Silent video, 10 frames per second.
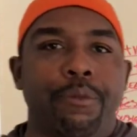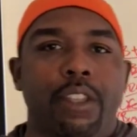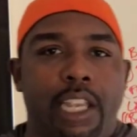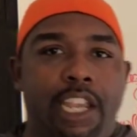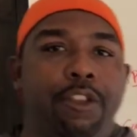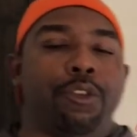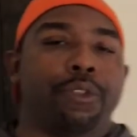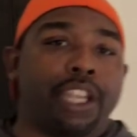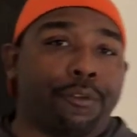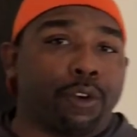And you
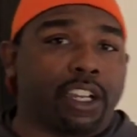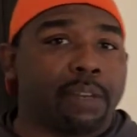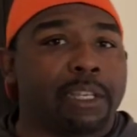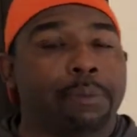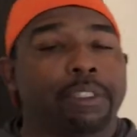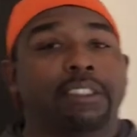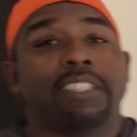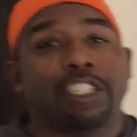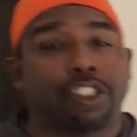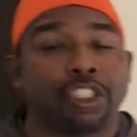therefore are going to be in a
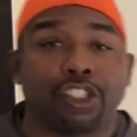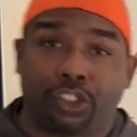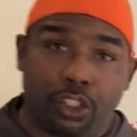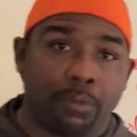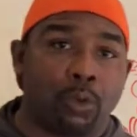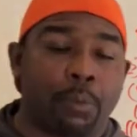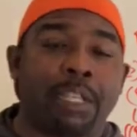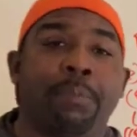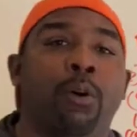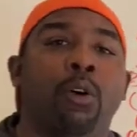position to serve more
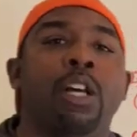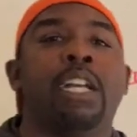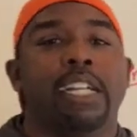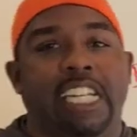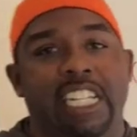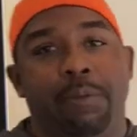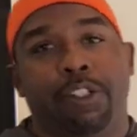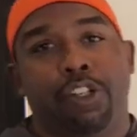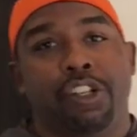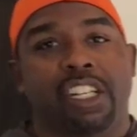people, and in
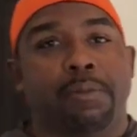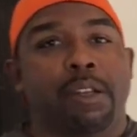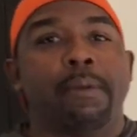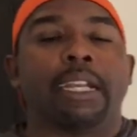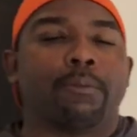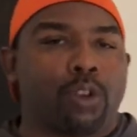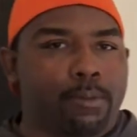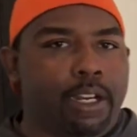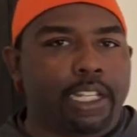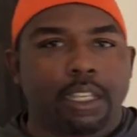return, you're going to be able to make more
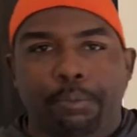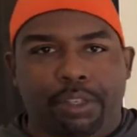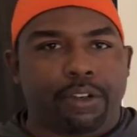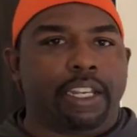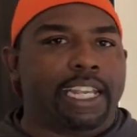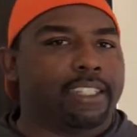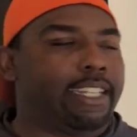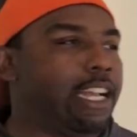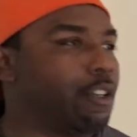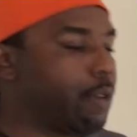money. Period, hands
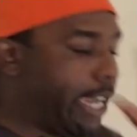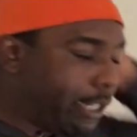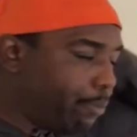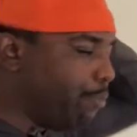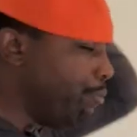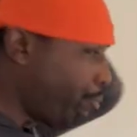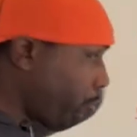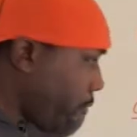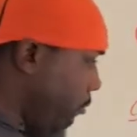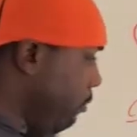down, right?
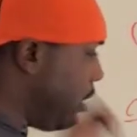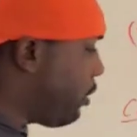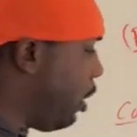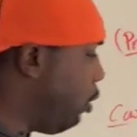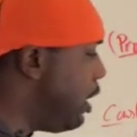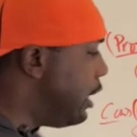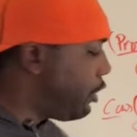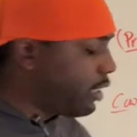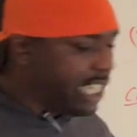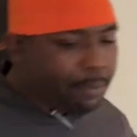So
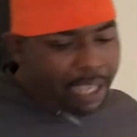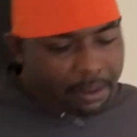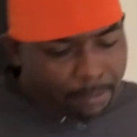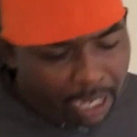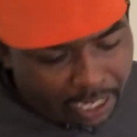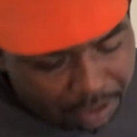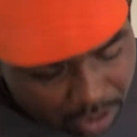just keep that in mind.